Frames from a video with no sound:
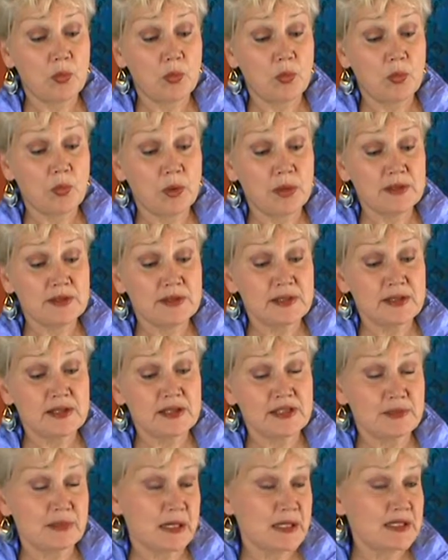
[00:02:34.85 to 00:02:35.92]
One thing
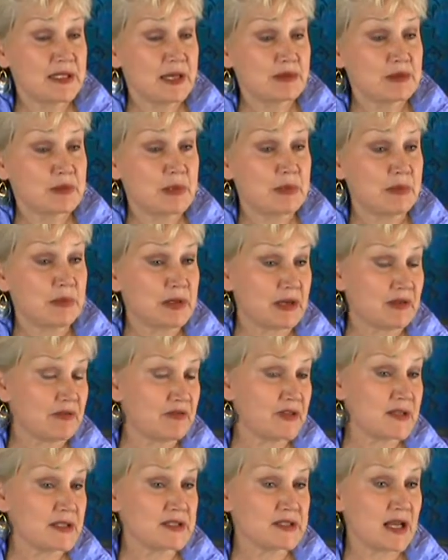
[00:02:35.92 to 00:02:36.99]
is many times people get
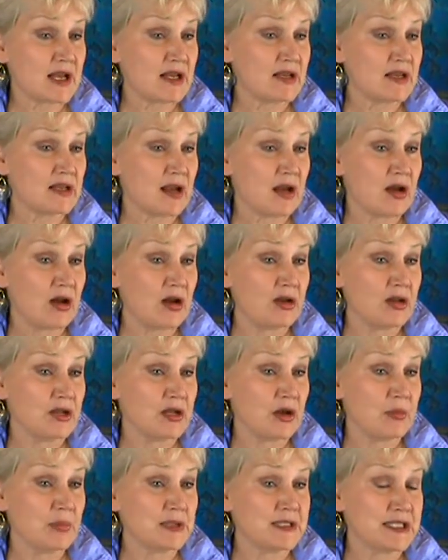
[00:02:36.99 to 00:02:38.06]
fixated on
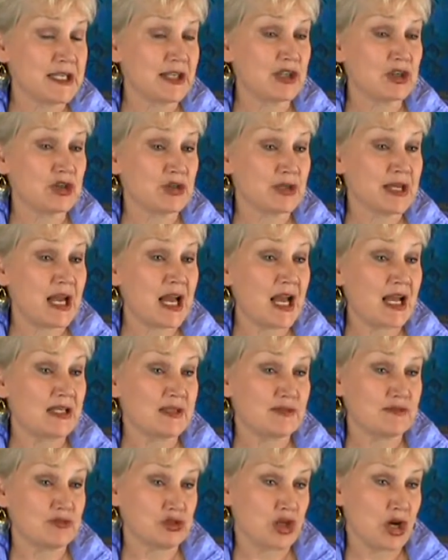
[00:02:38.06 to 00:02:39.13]
a particular kind
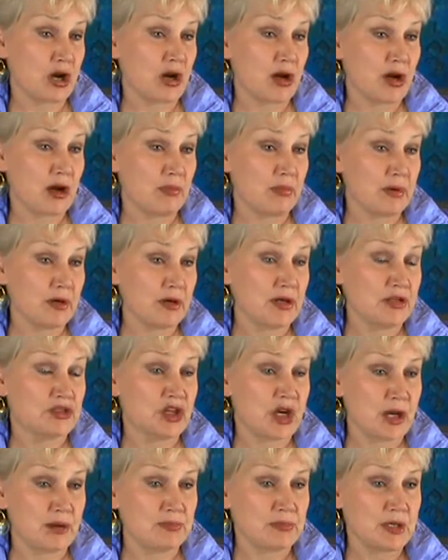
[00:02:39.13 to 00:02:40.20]
of job, a
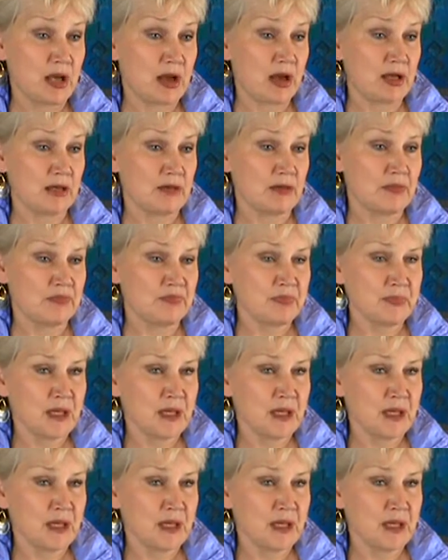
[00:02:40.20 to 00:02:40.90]
job title.